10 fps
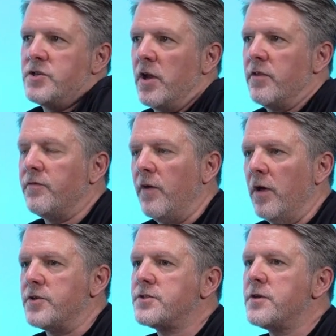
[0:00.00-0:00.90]
You know, the
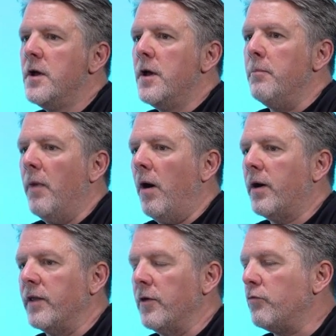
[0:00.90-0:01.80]
first
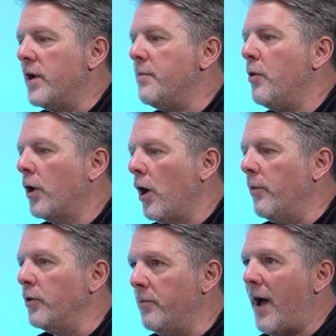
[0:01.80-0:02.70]
market that really put
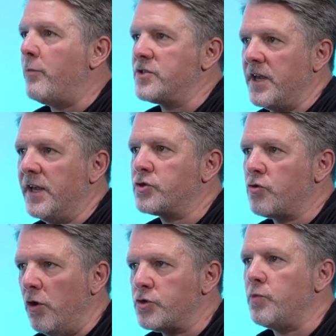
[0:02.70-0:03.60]
KERB on the map was King's
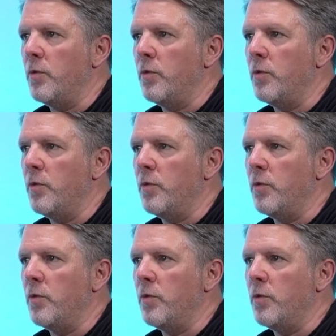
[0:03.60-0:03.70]
Cross.